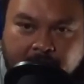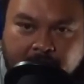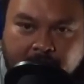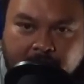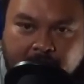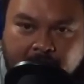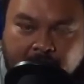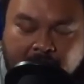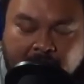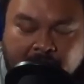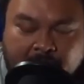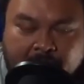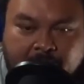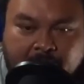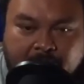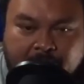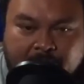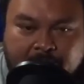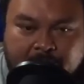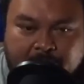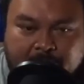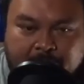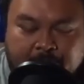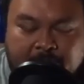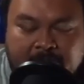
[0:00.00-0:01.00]
I
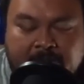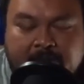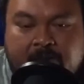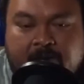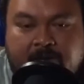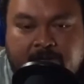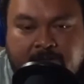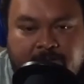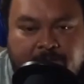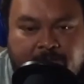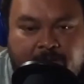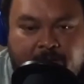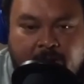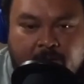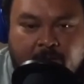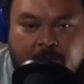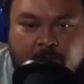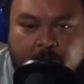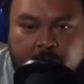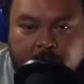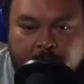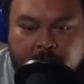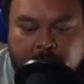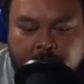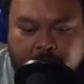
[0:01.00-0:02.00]
because of how
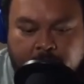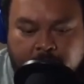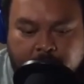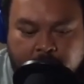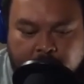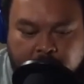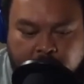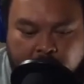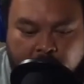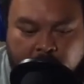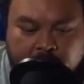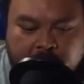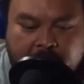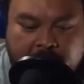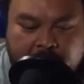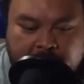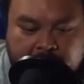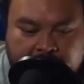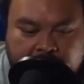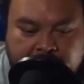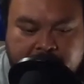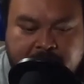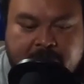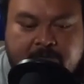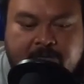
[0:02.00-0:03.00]
we're looking
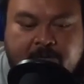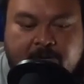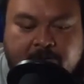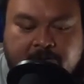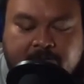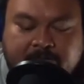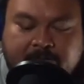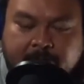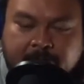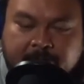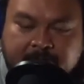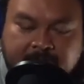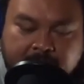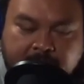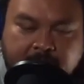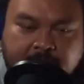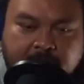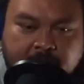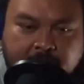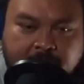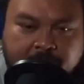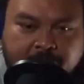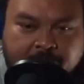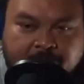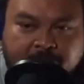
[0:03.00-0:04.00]
at this series, I'm
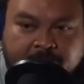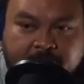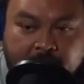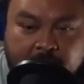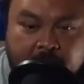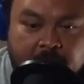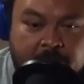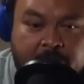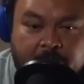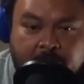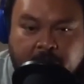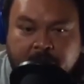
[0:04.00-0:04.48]
taking a very very